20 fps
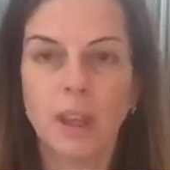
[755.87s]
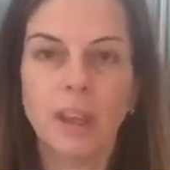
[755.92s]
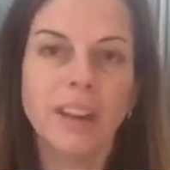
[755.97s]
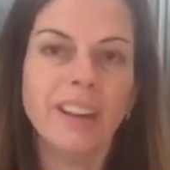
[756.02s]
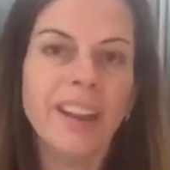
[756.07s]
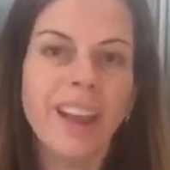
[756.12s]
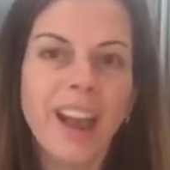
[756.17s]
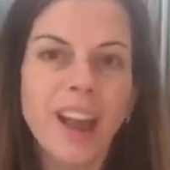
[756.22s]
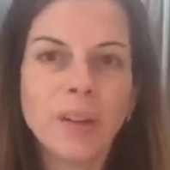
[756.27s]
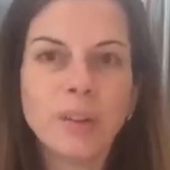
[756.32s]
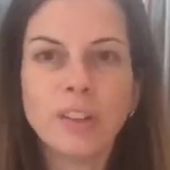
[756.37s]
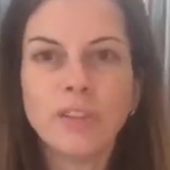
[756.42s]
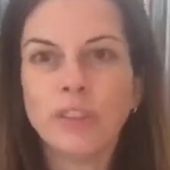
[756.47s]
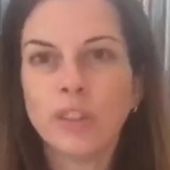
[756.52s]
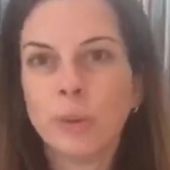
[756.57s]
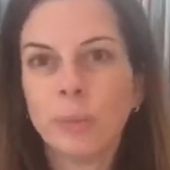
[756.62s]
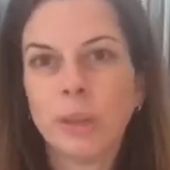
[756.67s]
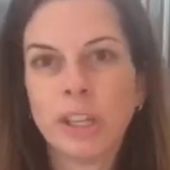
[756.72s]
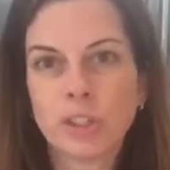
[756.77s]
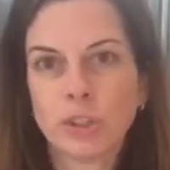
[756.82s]
Now, if
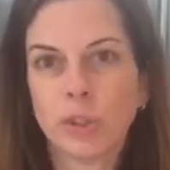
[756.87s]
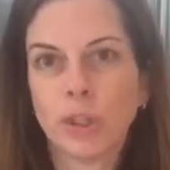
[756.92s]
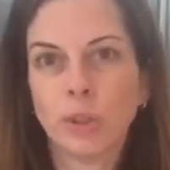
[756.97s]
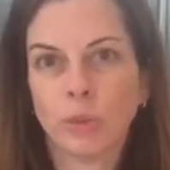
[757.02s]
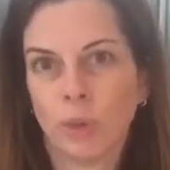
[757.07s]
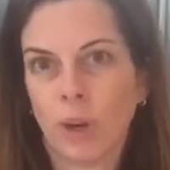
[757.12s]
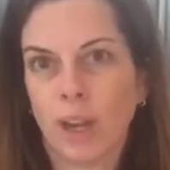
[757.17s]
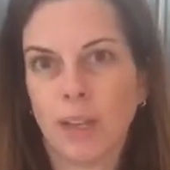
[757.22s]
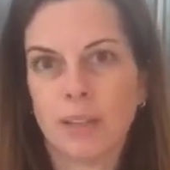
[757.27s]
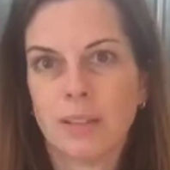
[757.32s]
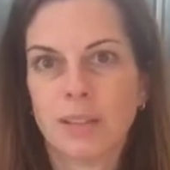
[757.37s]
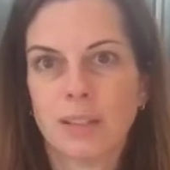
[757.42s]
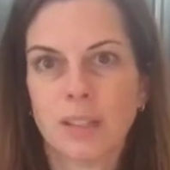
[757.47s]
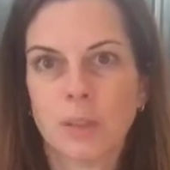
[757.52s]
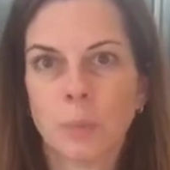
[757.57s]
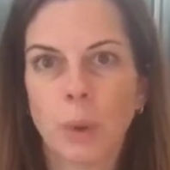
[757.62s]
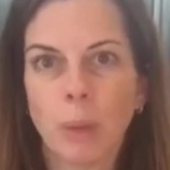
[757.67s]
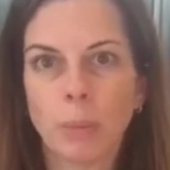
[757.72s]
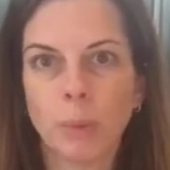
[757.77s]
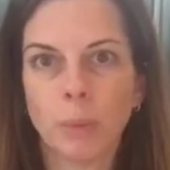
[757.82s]
you're measuring rice, it's
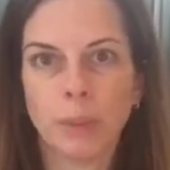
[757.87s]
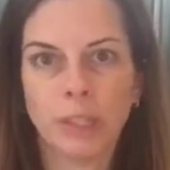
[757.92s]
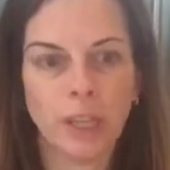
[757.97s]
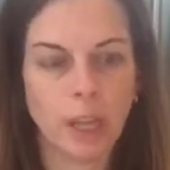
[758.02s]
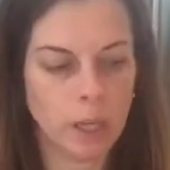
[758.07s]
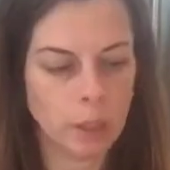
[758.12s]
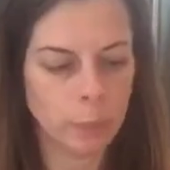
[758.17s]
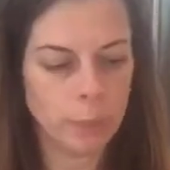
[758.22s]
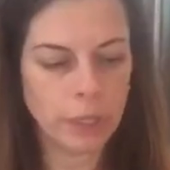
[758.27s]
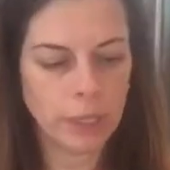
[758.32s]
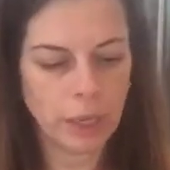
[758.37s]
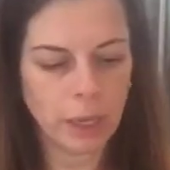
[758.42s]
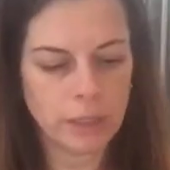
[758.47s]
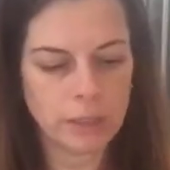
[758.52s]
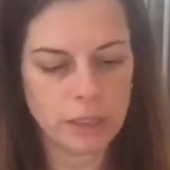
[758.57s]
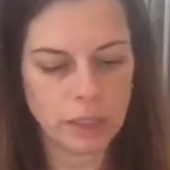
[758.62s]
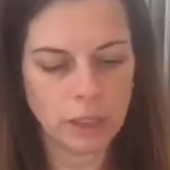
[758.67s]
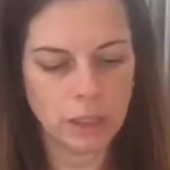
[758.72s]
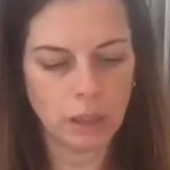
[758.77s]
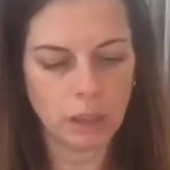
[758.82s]
probably not a big
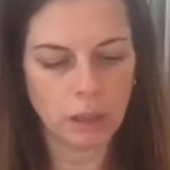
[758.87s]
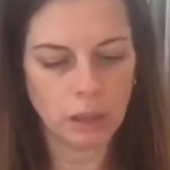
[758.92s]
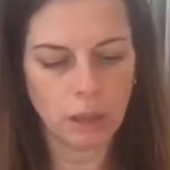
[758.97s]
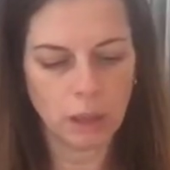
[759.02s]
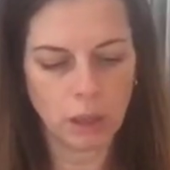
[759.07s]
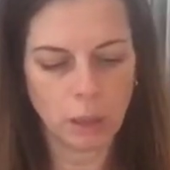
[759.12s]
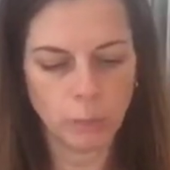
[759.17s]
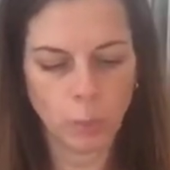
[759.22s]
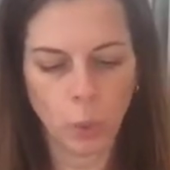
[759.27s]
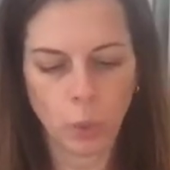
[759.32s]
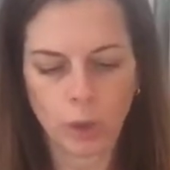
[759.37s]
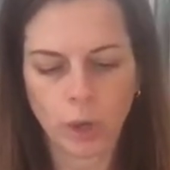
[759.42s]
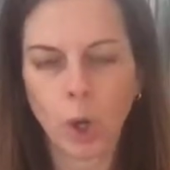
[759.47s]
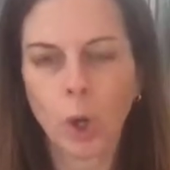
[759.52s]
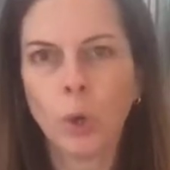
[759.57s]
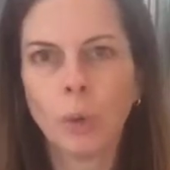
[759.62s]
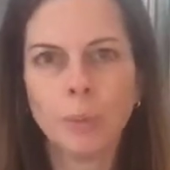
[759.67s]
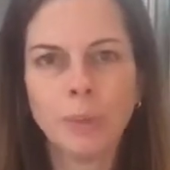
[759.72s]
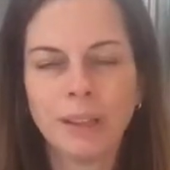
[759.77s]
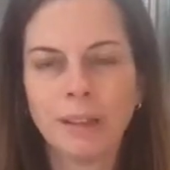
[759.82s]
idea, or
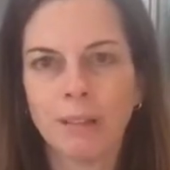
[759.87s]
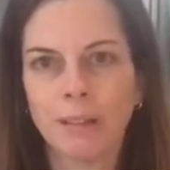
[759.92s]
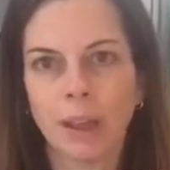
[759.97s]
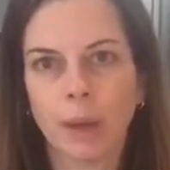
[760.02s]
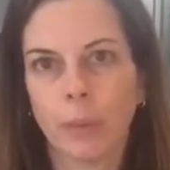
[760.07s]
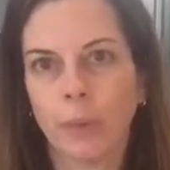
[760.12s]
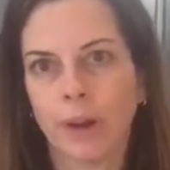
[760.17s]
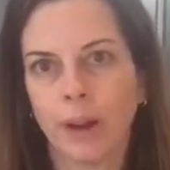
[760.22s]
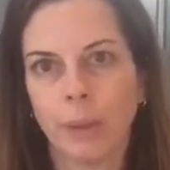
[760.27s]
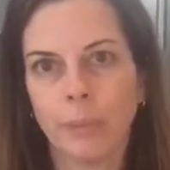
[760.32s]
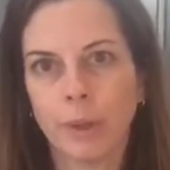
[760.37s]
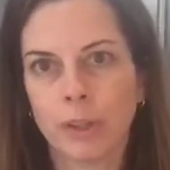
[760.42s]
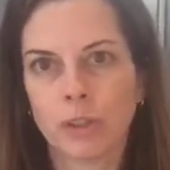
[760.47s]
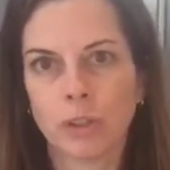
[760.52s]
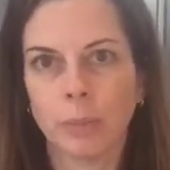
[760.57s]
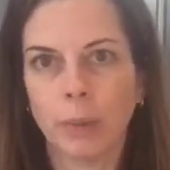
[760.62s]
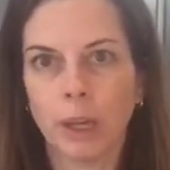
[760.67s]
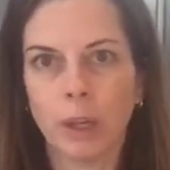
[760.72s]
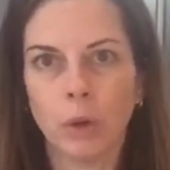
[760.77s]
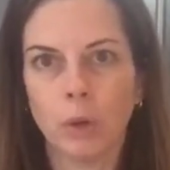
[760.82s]
oatmeal. Like when I measure
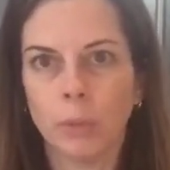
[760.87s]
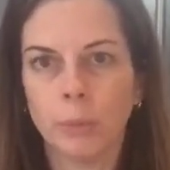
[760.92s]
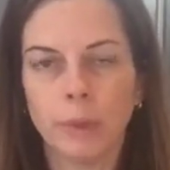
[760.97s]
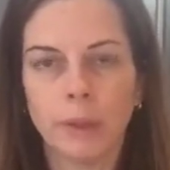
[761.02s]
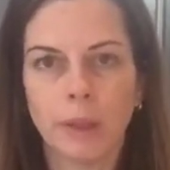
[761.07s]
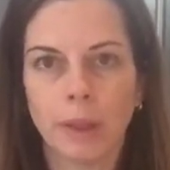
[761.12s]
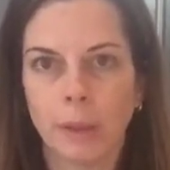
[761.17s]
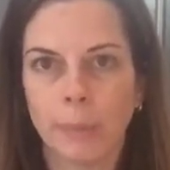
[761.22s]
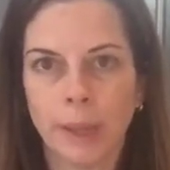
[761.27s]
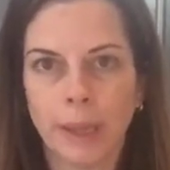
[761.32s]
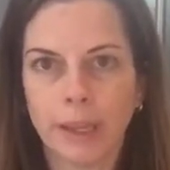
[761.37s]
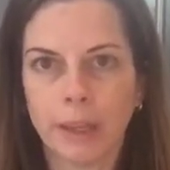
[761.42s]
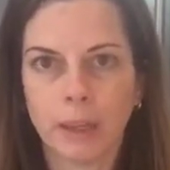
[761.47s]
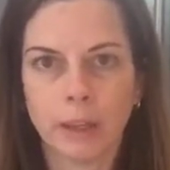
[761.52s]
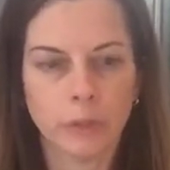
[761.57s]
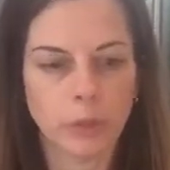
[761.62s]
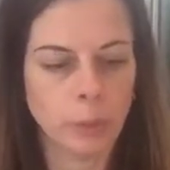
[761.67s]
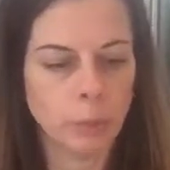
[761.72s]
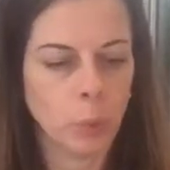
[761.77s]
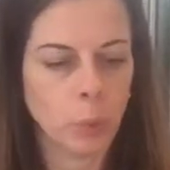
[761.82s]
my oatmeal, I make it
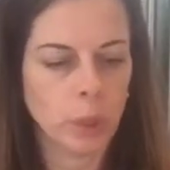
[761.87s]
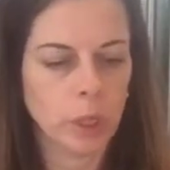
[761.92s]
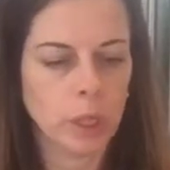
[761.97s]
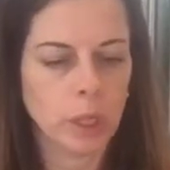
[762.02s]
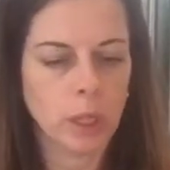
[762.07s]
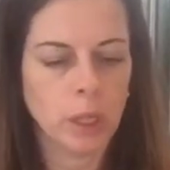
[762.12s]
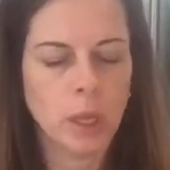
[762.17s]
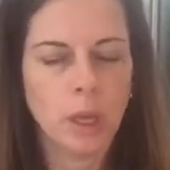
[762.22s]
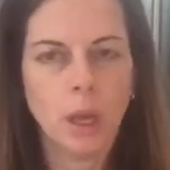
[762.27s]
every morning.